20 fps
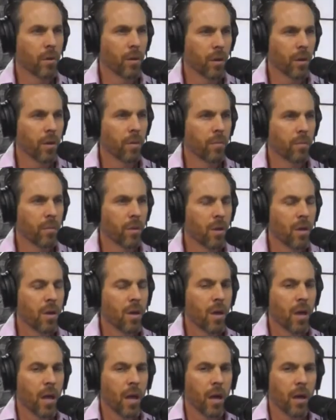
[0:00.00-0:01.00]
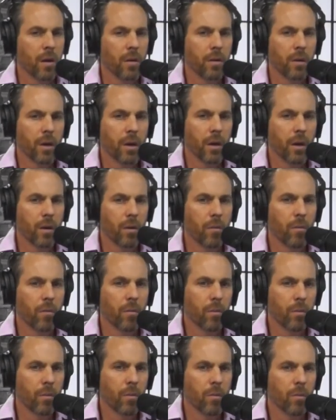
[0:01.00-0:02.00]
Okay. And
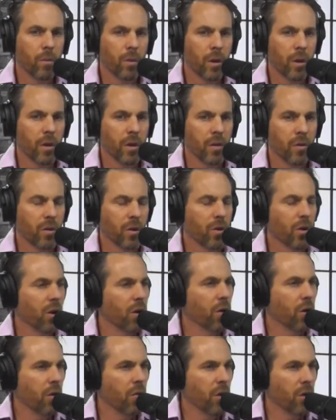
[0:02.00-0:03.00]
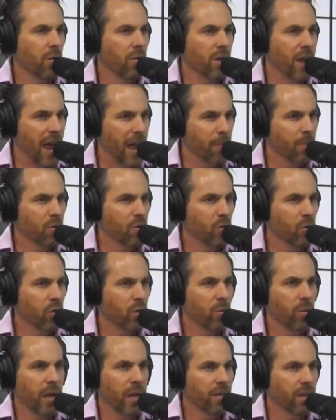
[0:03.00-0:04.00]
are there names for
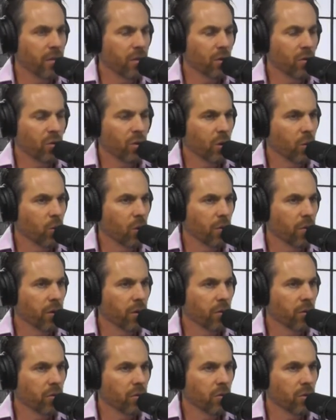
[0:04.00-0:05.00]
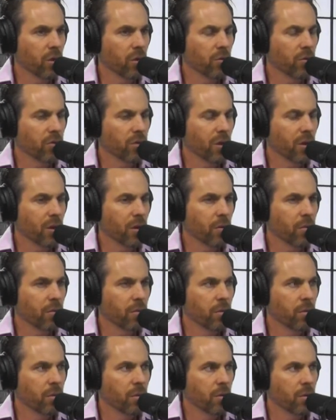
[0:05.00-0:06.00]
them? I think there's there's
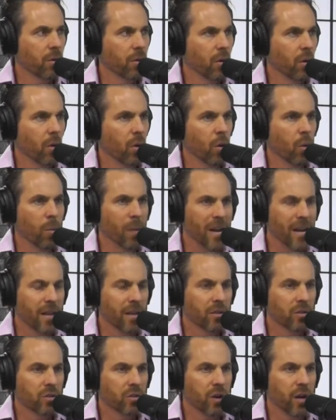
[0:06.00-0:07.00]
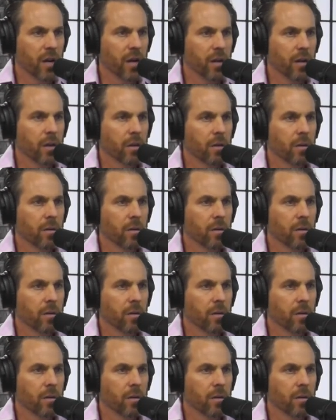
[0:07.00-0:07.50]
obedience training.